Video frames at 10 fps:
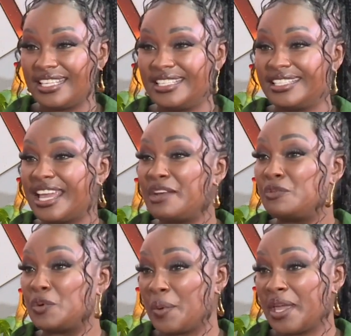In
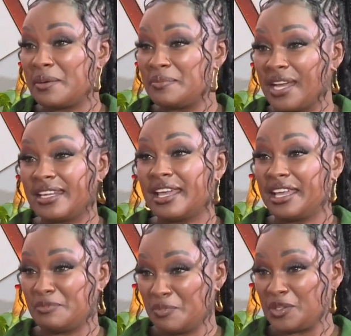every way, manner
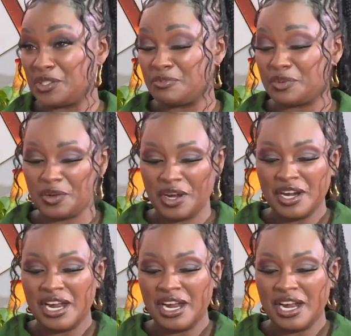and possible